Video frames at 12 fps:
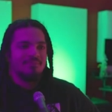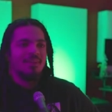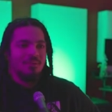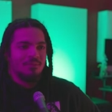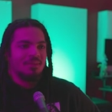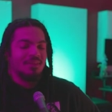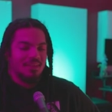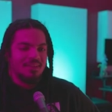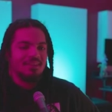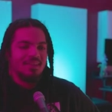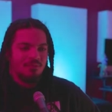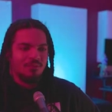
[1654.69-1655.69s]

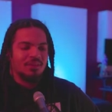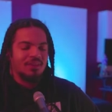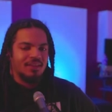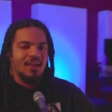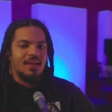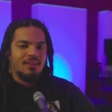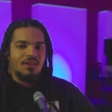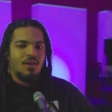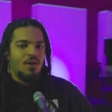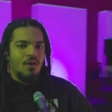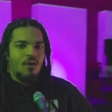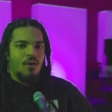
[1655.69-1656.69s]
definitely, definitely, At,
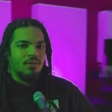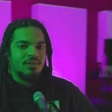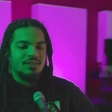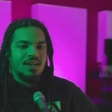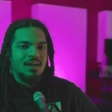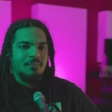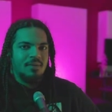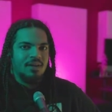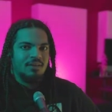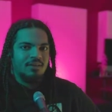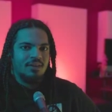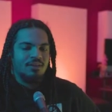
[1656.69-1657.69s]
all the time,
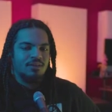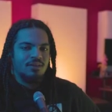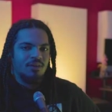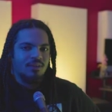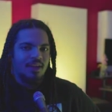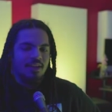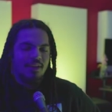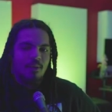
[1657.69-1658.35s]
man. And you know, like